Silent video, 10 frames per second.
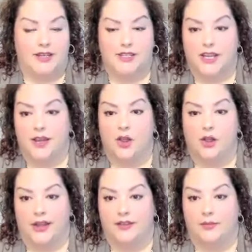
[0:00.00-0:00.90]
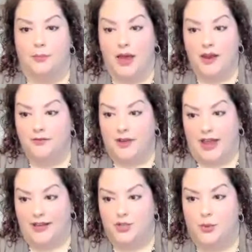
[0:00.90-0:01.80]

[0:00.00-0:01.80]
until it is modified